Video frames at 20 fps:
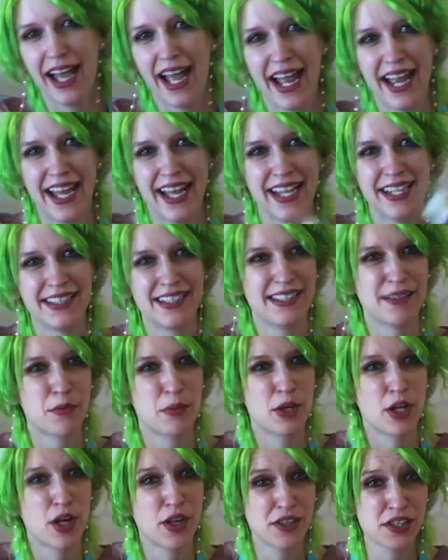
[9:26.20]
And
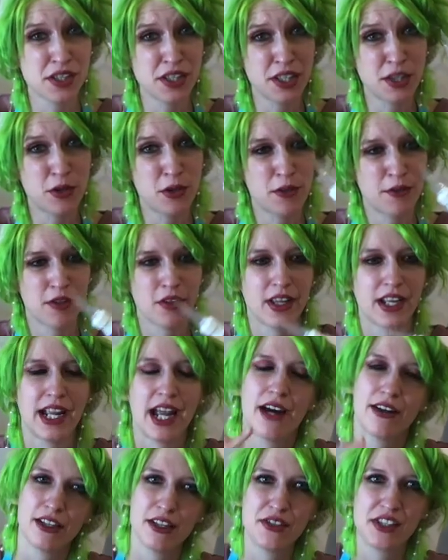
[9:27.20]
we're also gonna go over like how
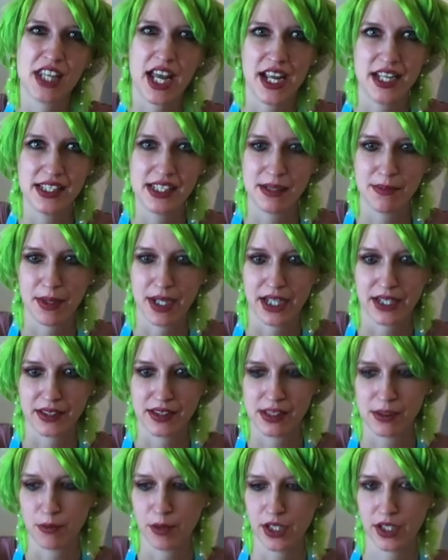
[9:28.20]
to use the icing bags
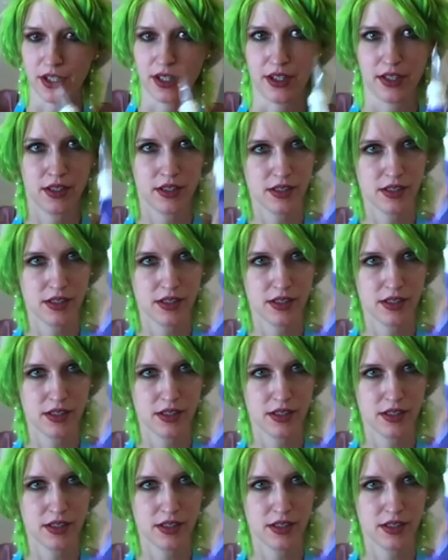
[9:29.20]
and whatnot.